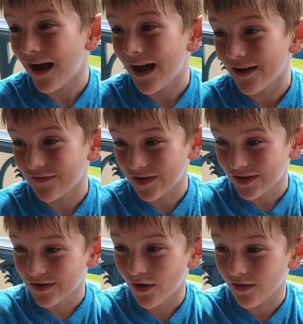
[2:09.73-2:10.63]
5 is
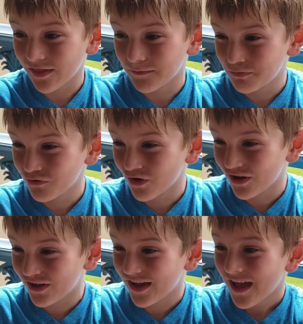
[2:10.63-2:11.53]
go to the
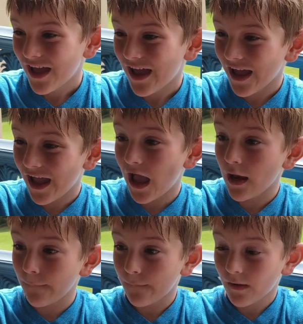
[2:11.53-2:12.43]
pool.
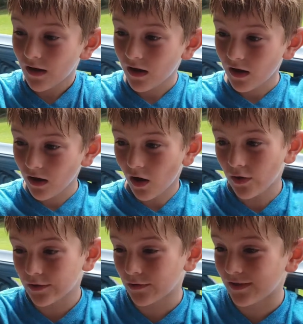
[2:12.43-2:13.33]
And
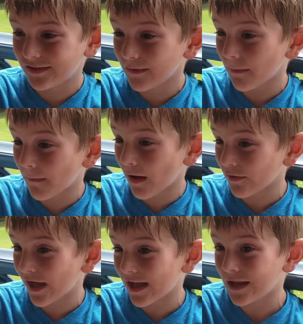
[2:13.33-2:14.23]
also the tip about
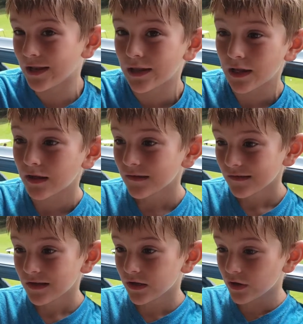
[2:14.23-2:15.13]
that is
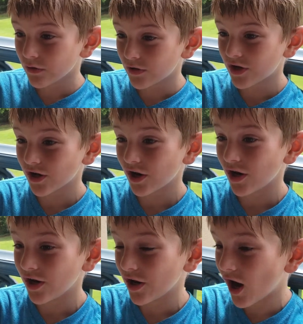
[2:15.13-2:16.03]
you
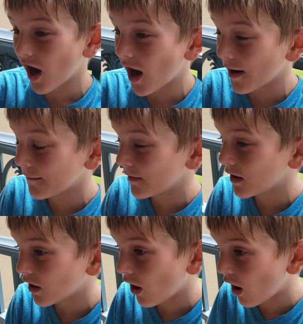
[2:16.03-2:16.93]
should
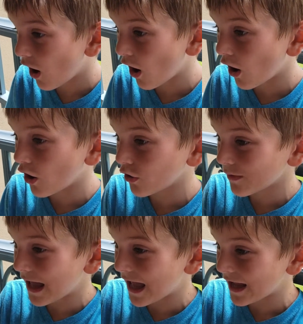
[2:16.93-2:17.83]

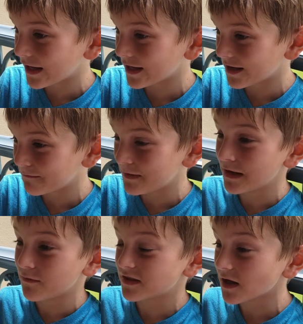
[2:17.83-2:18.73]
always
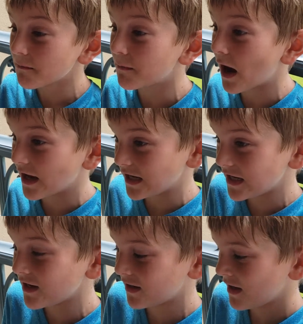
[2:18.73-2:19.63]
be with a
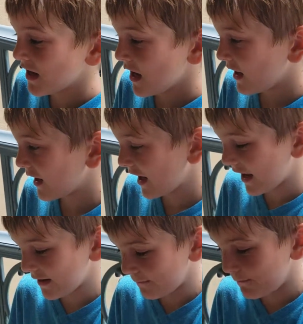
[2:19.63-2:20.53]
buddy.
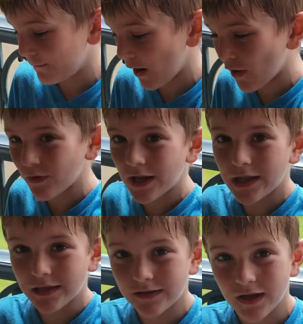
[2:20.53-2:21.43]
And a
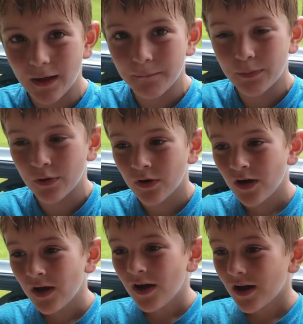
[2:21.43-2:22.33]
bonus tip,
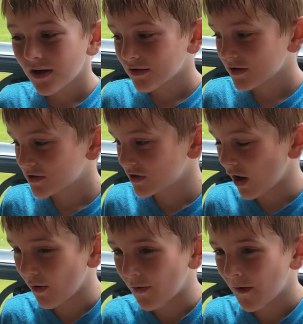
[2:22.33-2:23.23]

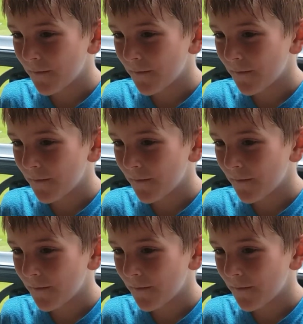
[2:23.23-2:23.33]
so